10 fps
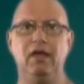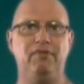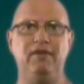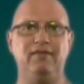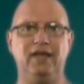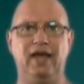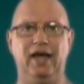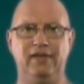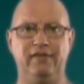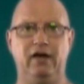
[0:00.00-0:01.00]
If it's a
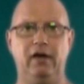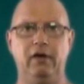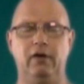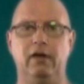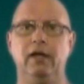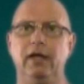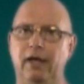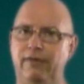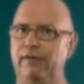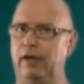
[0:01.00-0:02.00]
cast iron,
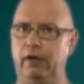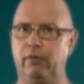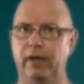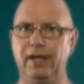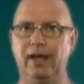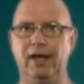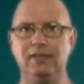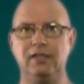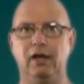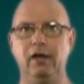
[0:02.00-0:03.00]
is it a gray
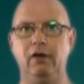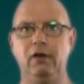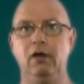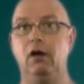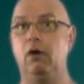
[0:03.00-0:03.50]
cast iron,